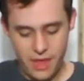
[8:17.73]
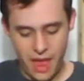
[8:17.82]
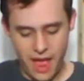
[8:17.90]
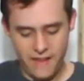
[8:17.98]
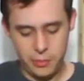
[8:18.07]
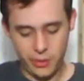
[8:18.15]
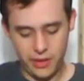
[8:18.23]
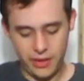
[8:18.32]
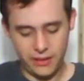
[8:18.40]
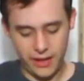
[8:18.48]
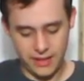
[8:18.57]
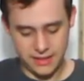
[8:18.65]
I've played,
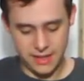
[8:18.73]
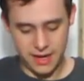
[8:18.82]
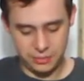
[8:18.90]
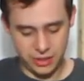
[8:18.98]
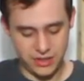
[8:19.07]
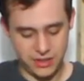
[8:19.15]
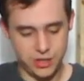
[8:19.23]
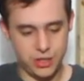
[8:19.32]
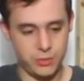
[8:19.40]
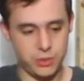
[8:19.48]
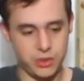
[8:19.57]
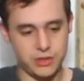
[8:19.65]
like I said, I played this
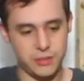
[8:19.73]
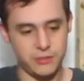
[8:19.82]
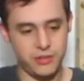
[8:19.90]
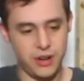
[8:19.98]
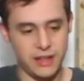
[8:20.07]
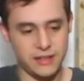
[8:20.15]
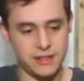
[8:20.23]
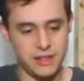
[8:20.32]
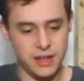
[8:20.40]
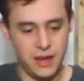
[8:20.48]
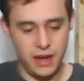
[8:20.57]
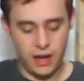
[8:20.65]
ship with some friends.
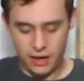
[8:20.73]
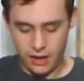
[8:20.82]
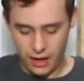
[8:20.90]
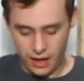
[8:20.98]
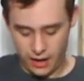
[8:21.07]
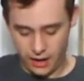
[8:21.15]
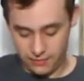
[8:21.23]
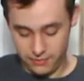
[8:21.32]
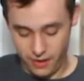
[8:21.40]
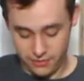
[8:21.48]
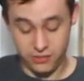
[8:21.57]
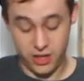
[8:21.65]

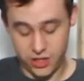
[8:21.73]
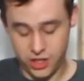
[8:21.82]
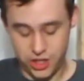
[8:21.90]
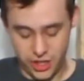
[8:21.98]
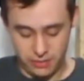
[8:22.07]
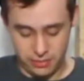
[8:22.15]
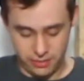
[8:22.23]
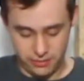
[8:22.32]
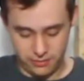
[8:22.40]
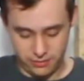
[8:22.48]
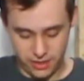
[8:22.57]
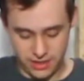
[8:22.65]
A friend's ship,
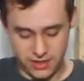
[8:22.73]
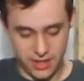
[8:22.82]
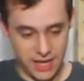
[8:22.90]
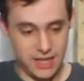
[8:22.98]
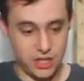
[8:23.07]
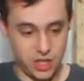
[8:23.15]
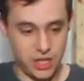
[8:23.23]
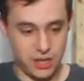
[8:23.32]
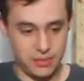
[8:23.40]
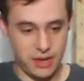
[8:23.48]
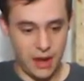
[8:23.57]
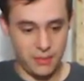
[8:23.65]
his
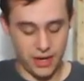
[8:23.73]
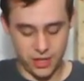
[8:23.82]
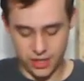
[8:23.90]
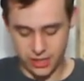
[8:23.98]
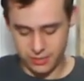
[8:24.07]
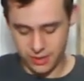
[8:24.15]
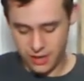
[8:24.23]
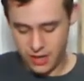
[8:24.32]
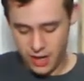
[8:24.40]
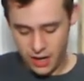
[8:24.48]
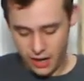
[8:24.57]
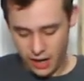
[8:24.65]
ship, not my ship.
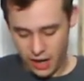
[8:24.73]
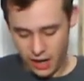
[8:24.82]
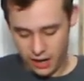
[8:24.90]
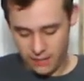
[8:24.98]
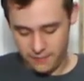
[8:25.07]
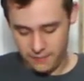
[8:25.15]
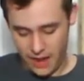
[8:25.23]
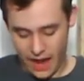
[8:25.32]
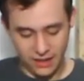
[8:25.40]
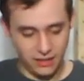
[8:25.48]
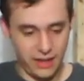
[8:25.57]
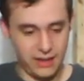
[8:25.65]

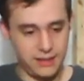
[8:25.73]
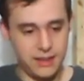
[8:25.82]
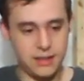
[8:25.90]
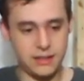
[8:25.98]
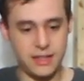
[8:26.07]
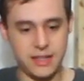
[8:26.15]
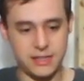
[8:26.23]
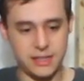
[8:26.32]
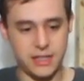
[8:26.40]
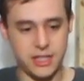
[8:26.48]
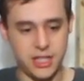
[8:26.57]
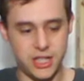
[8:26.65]
I like the
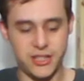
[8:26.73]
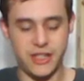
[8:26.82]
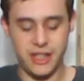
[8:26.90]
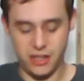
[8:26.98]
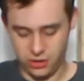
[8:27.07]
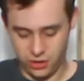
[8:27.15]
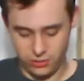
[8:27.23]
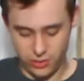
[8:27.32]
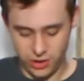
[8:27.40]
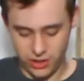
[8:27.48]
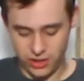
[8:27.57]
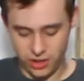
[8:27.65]
interdictor. It's just you need to
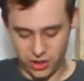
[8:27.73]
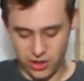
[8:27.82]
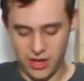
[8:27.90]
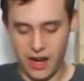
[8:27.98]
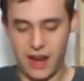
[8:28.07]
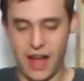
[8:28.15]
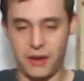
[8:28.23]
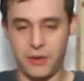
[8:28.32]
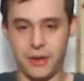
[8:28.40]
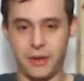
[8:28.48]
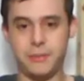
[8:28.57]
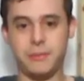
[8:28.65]
really learn how
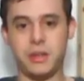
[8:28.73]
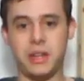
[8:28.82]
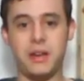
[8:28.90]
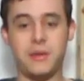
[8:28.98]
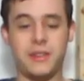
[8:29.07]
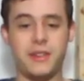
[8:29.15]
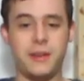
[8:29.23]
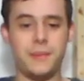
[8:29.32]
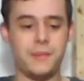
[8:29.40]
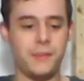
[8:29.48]
to play with it